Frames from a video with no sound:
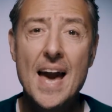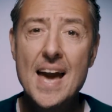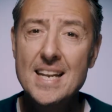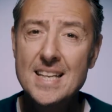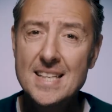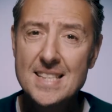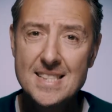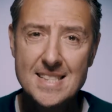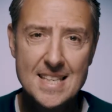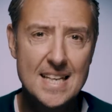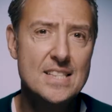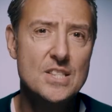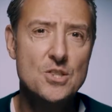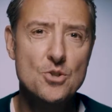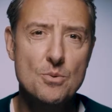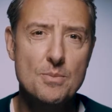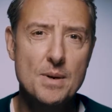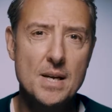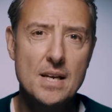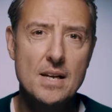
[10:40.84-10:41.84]
any sense
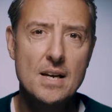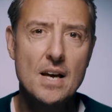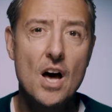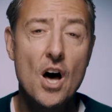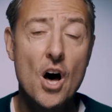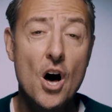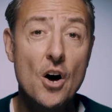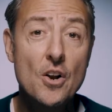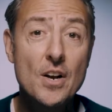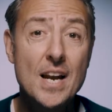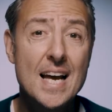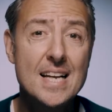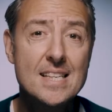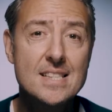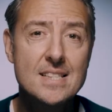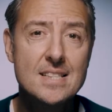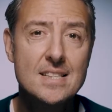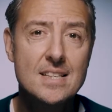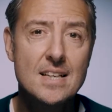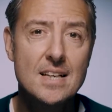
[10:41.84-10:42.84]
to me
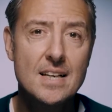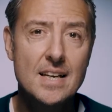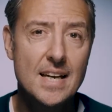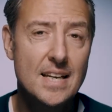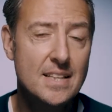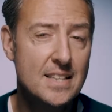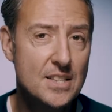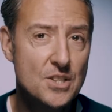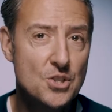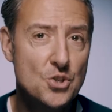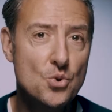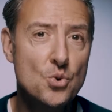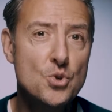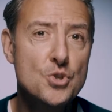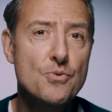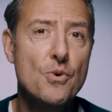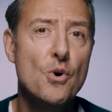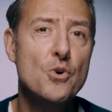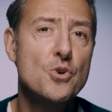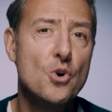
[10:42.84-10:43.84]
unless it is used
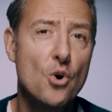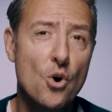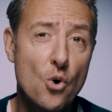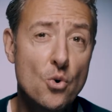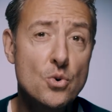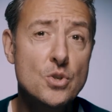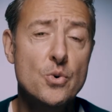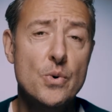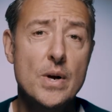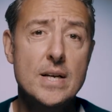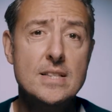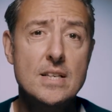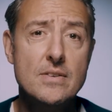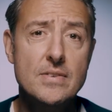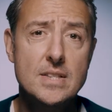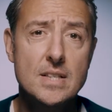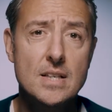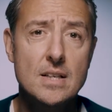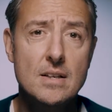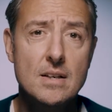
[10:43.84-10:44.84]
for your own
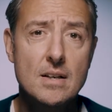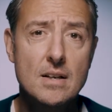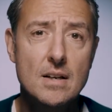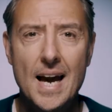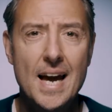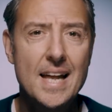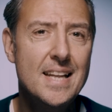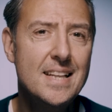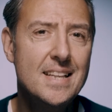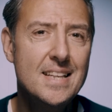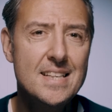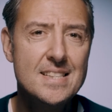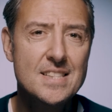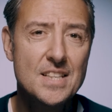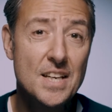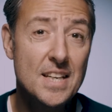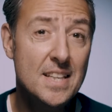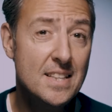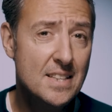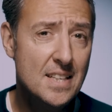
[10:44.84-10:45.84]
creativity. And it is
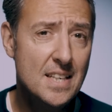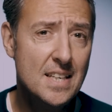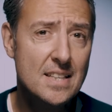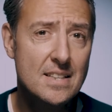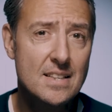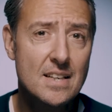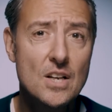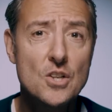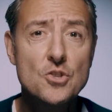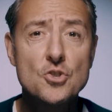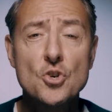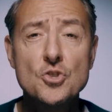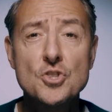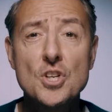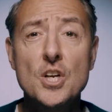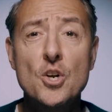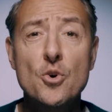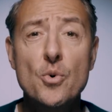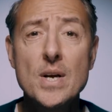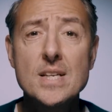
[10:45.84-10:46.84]
indeed
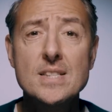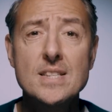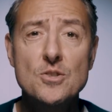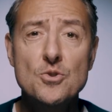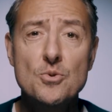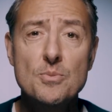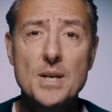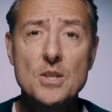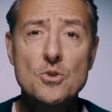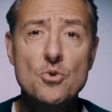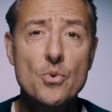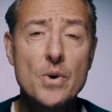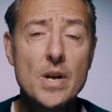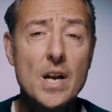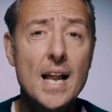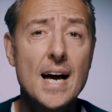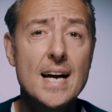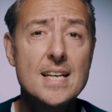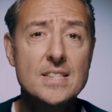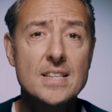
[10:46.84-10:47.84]
totally crazy to me to
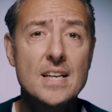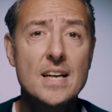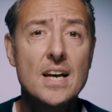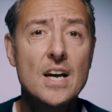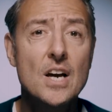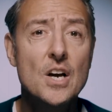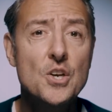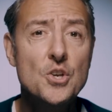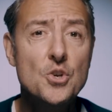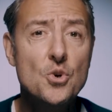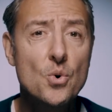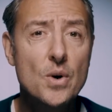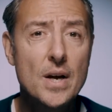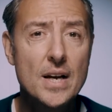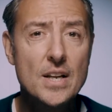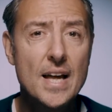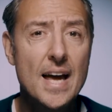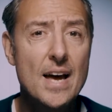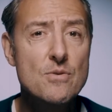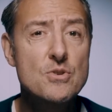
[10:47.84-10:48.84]
realize you
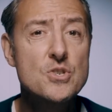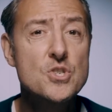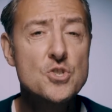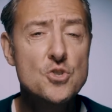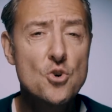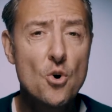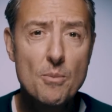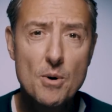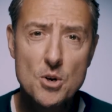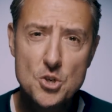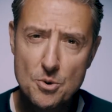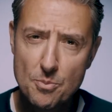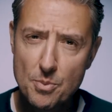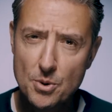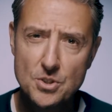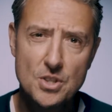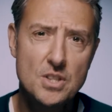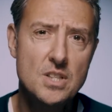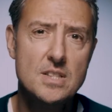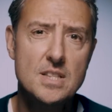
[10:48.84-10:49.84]
can have so much
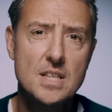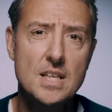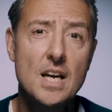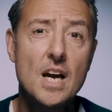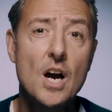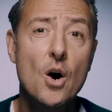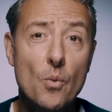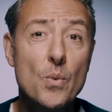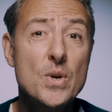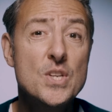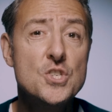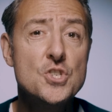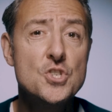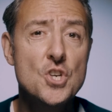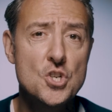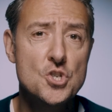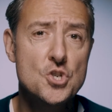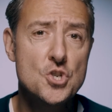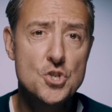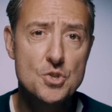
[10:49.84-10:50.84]
opportunity with
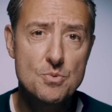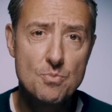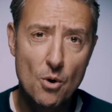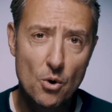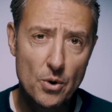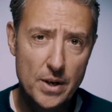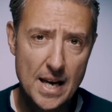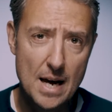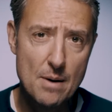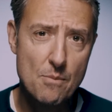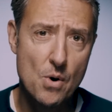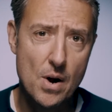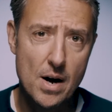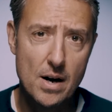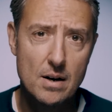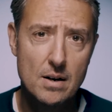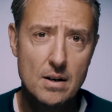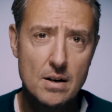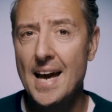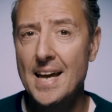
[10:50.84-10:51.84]
such a small
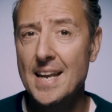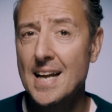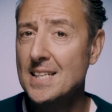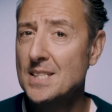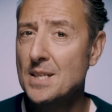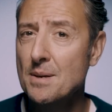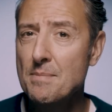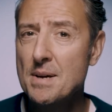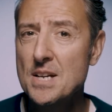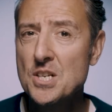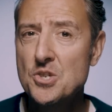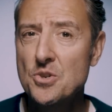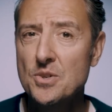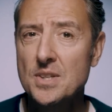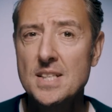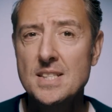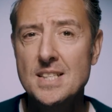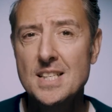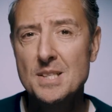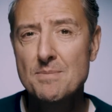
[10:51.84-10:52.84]
camera. And as I mentioned,
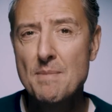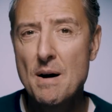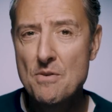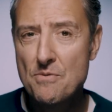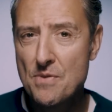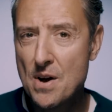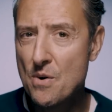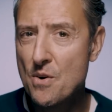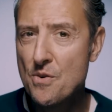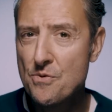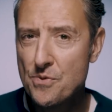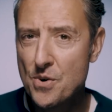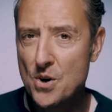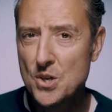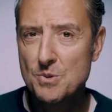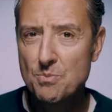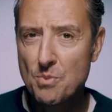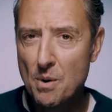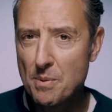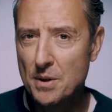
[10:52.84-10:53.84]
this is my very
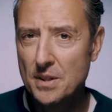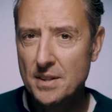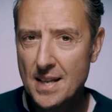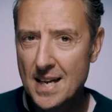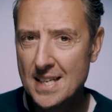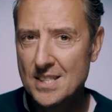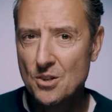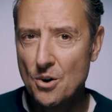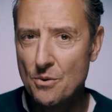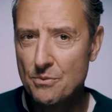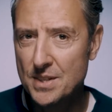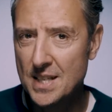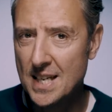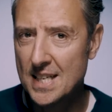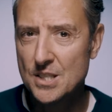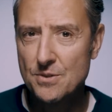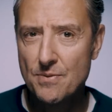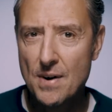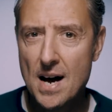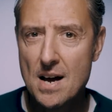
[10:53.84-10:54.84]
first proper test of the
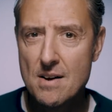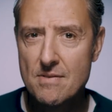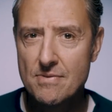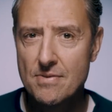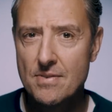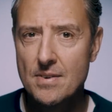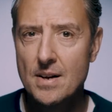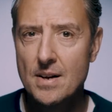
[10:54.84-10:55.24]
S5